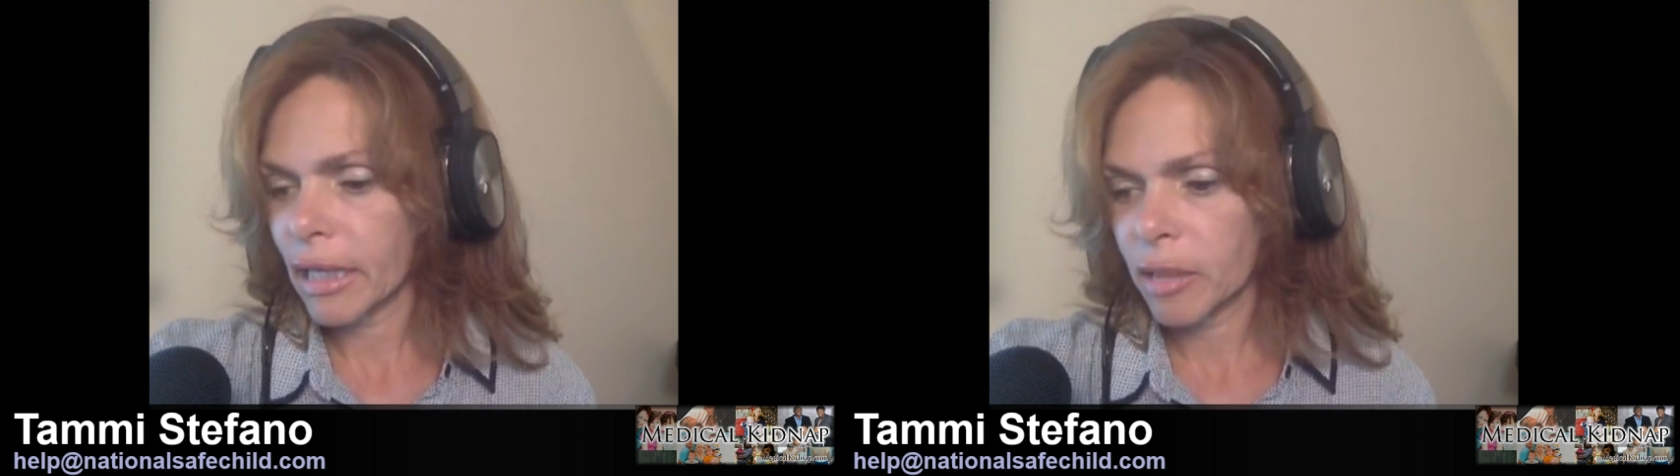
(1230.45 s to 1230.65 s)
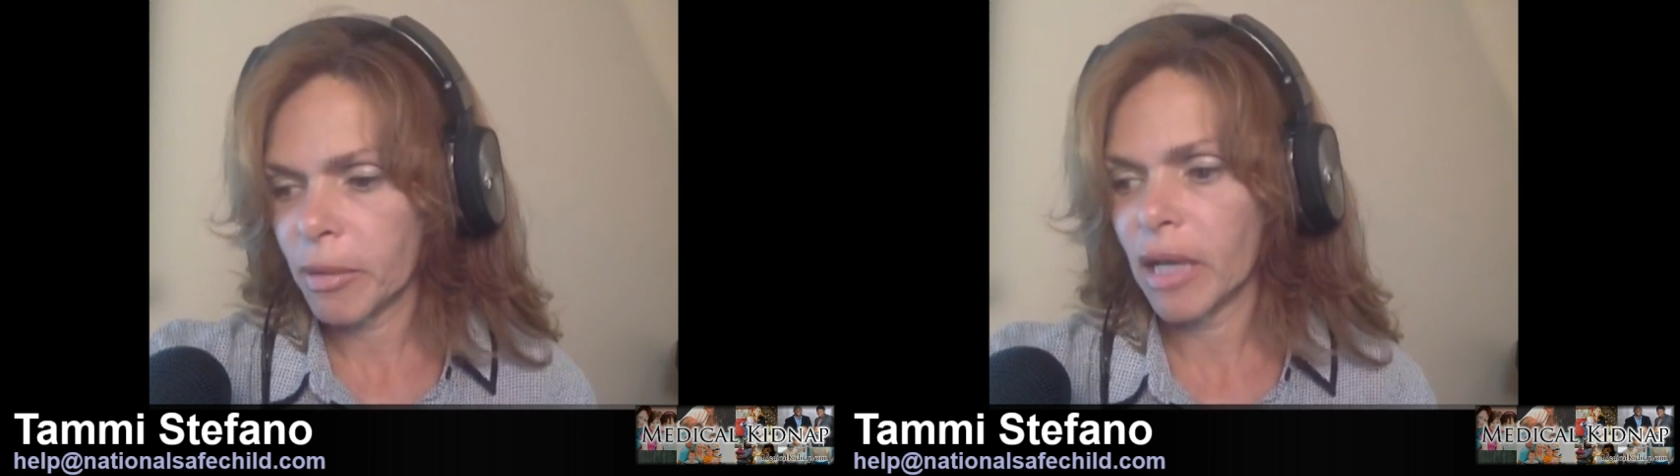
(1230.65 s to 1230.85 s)

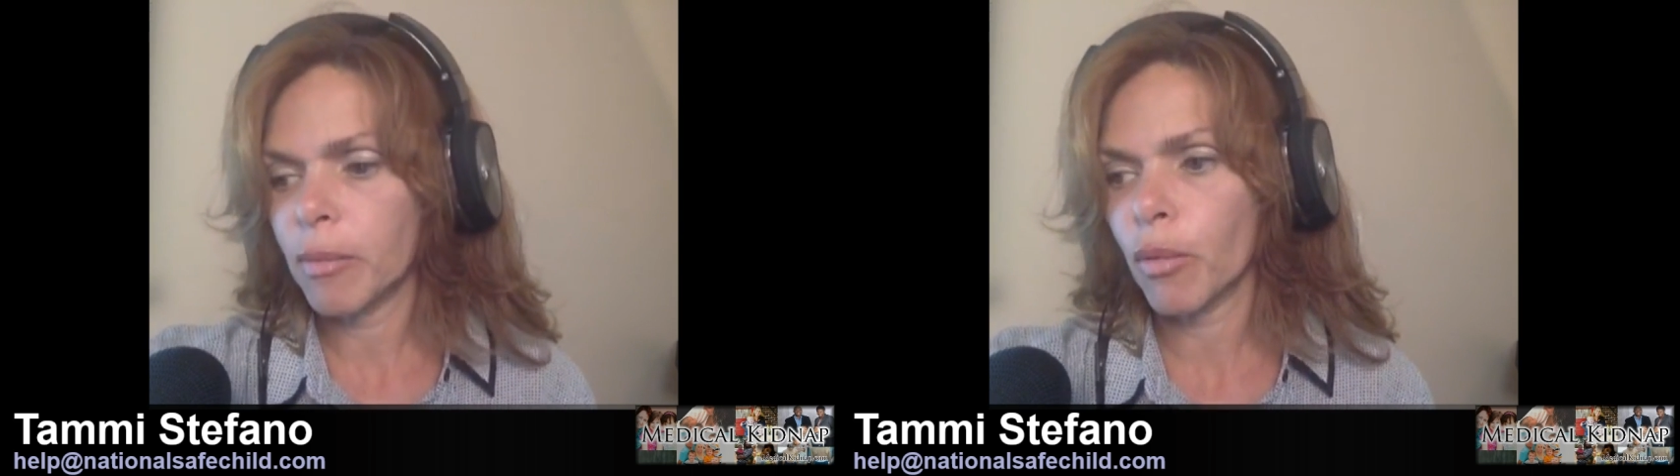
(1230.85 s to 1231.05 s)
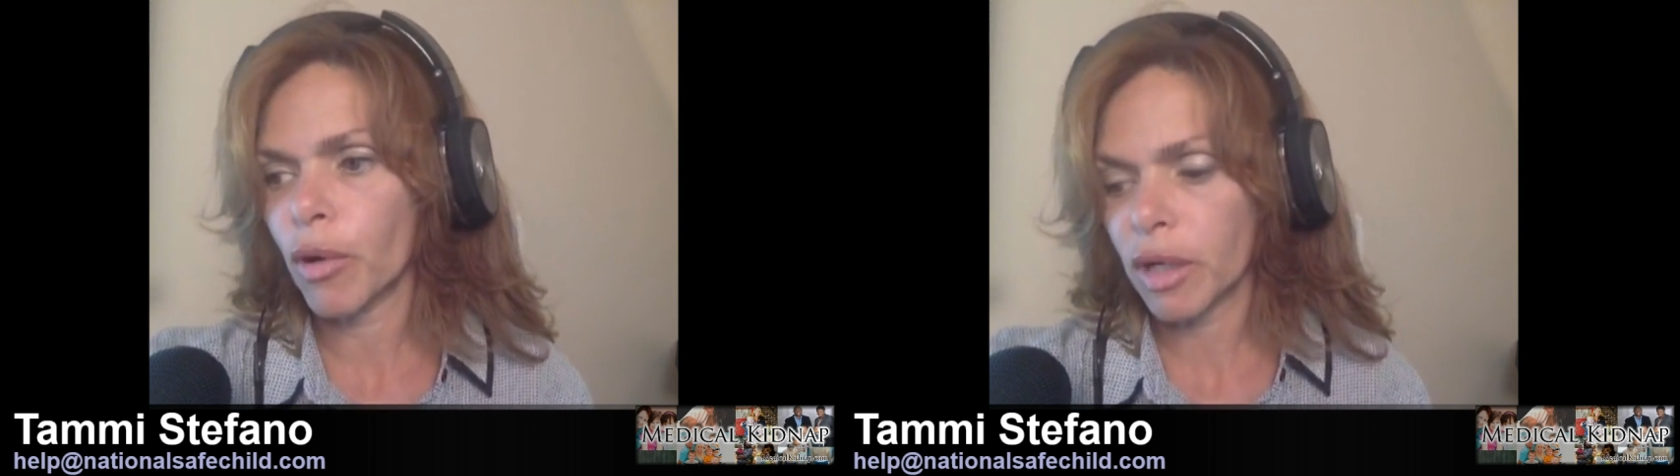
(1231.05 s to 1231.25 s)
any
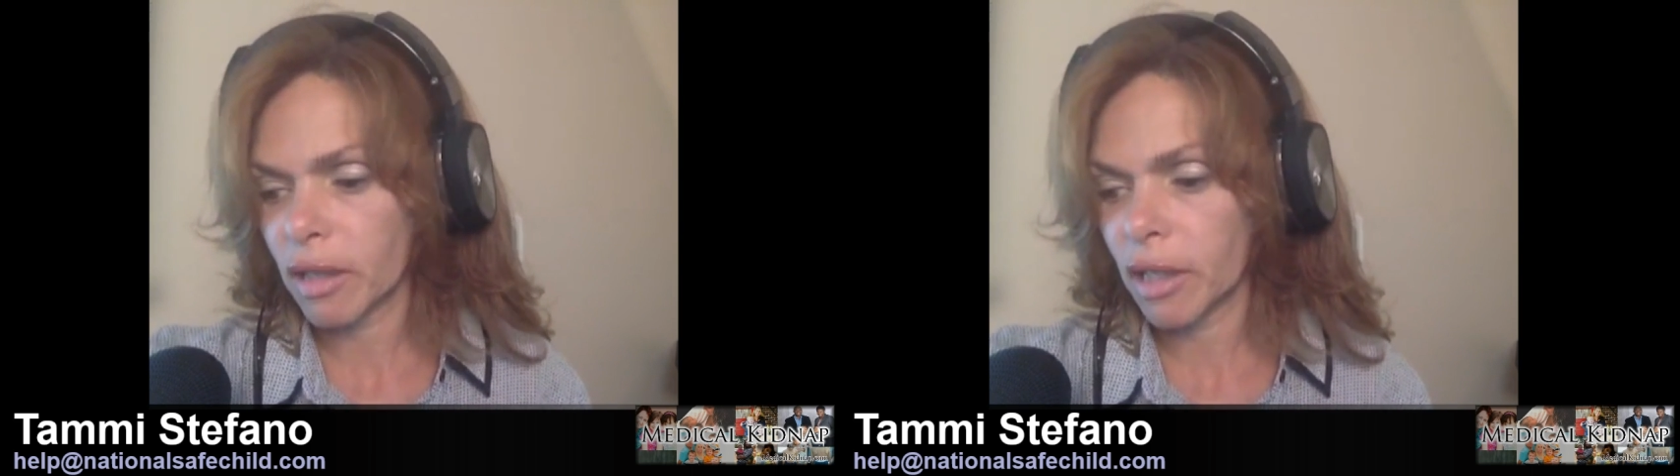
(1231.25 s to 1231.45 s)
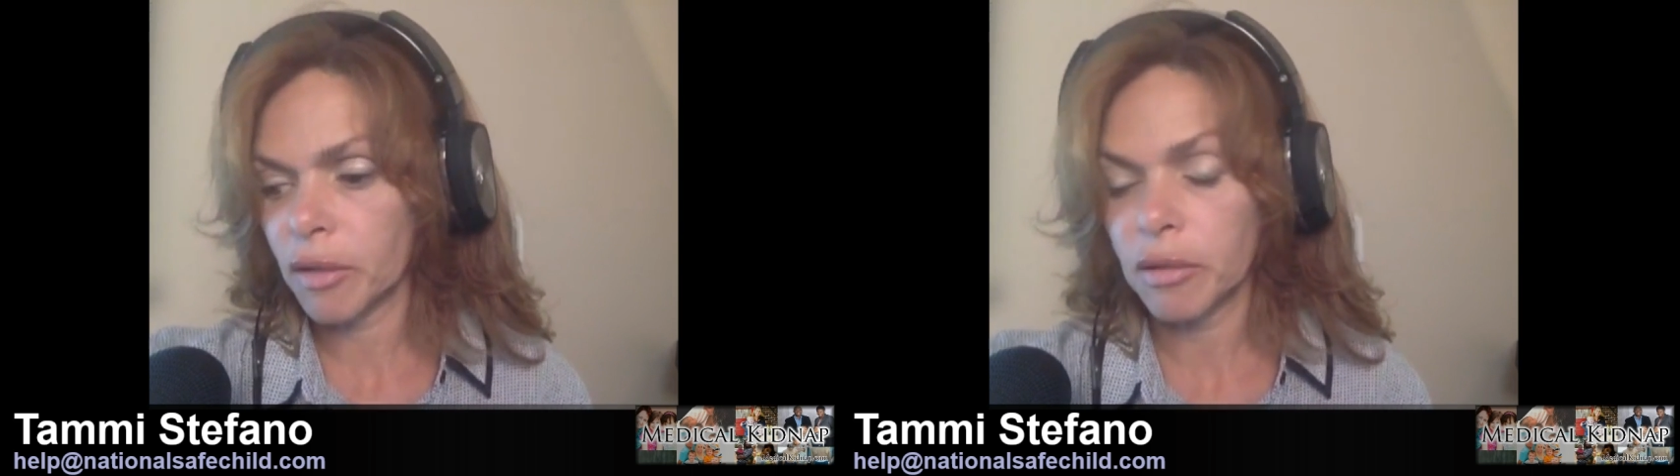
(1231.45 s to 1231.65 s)
paperwork
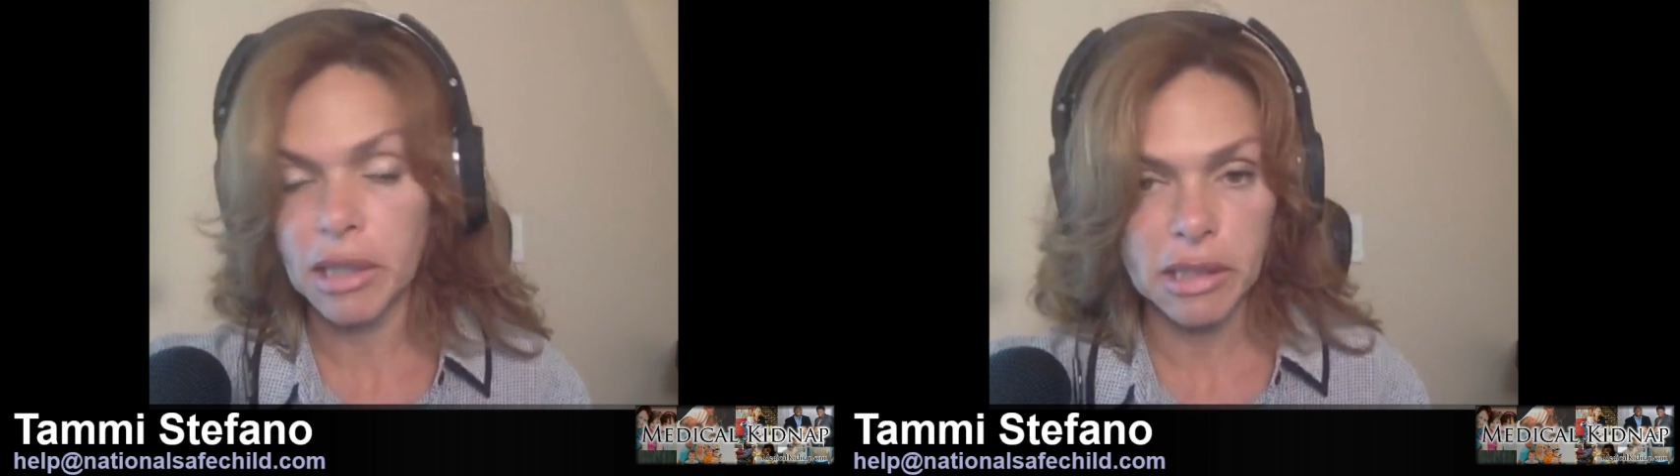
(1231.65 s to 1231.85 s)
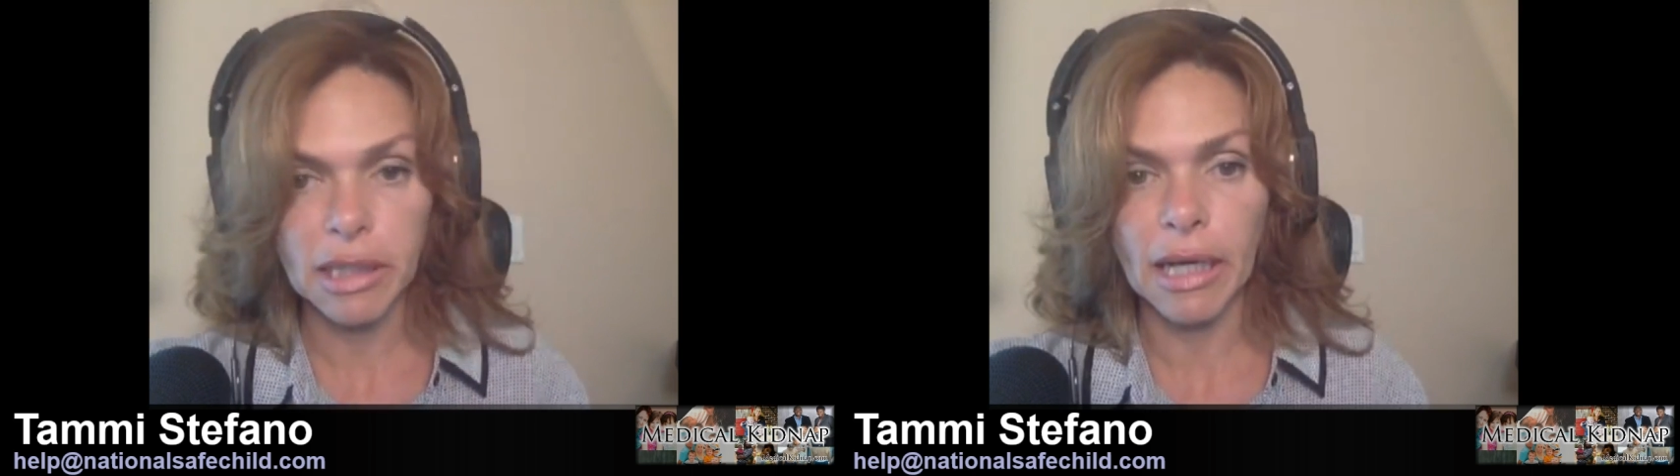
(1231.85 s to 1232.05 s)
that you
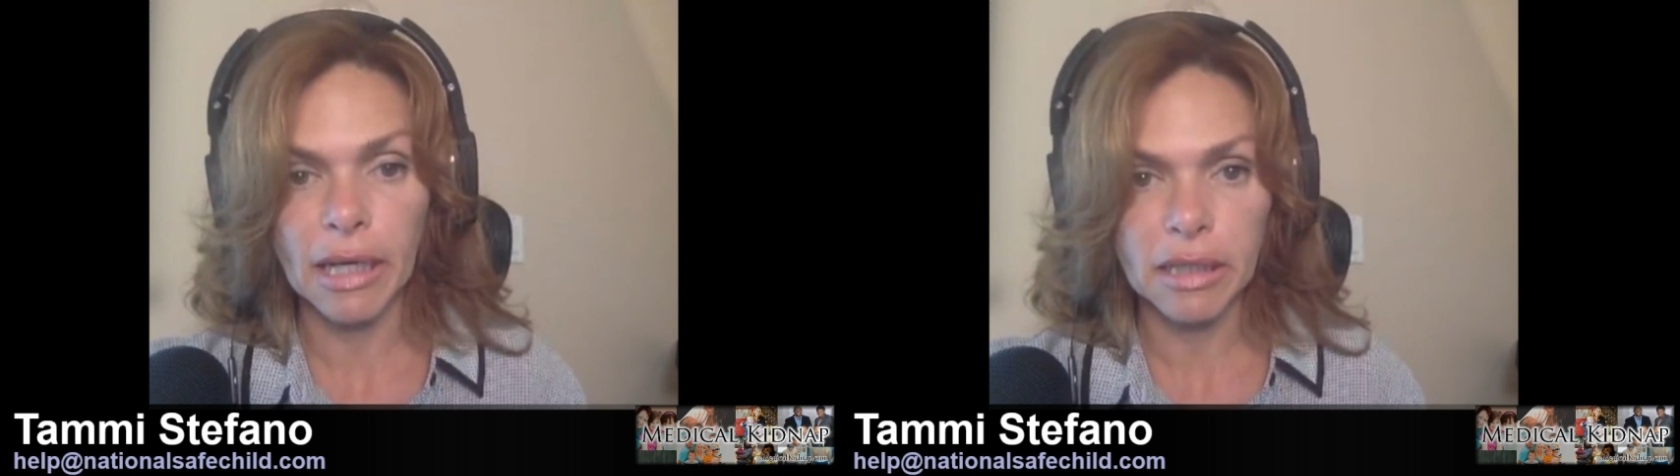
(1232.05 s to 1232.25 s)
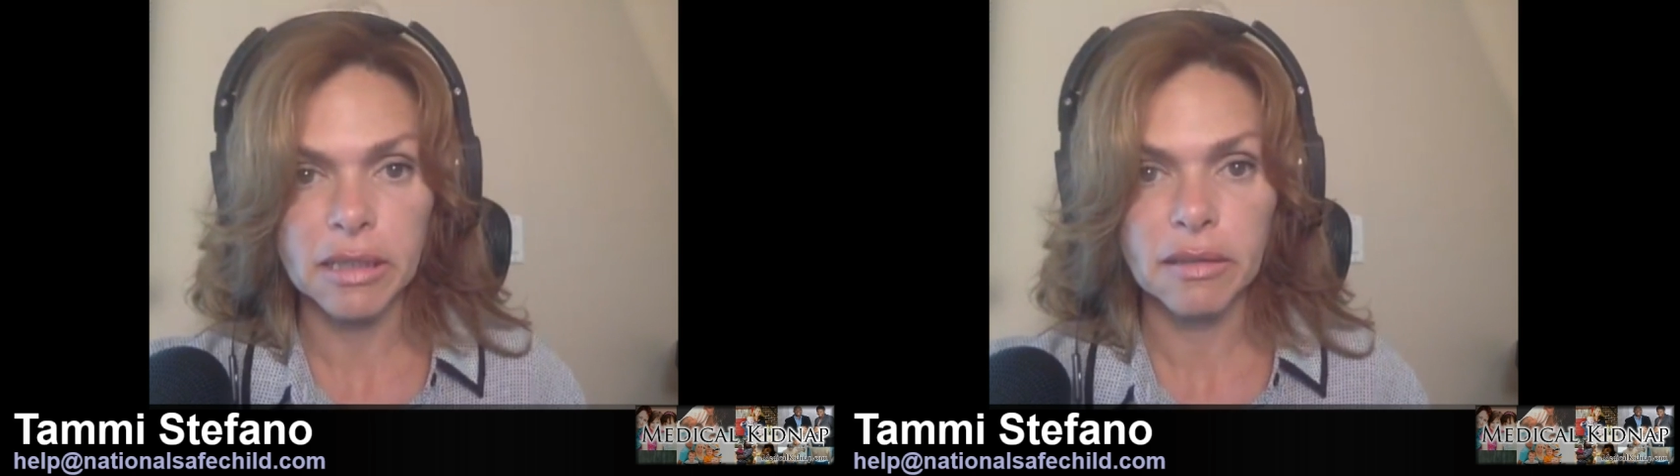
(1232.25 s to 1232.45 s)
need to
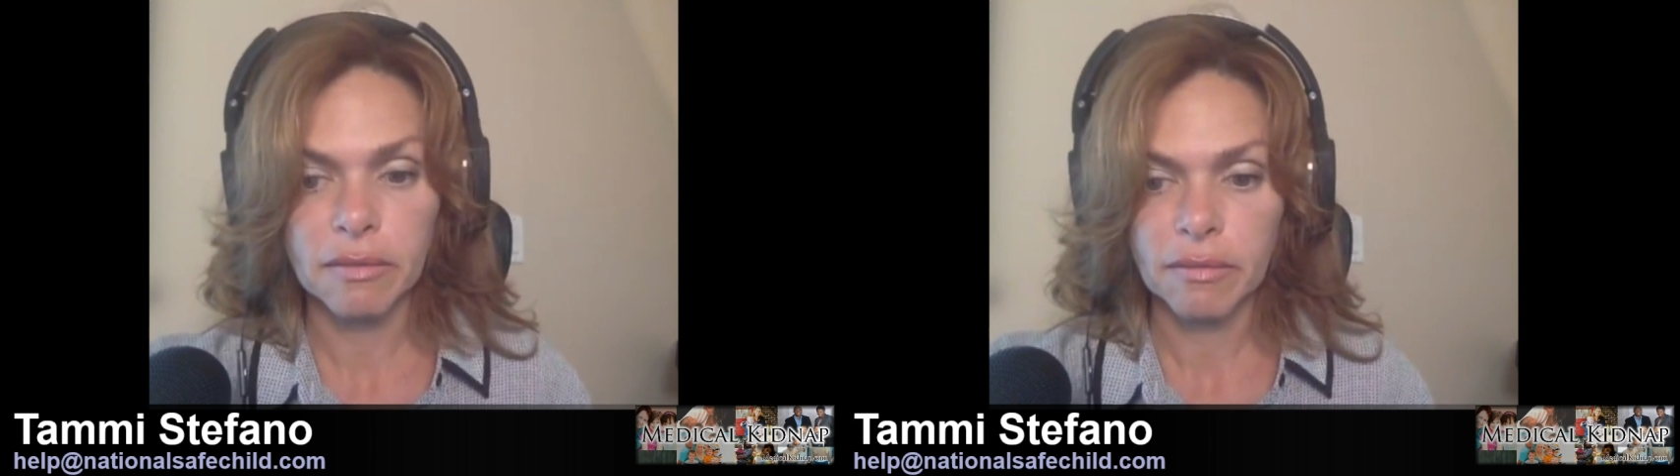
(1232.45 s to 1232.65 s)
get.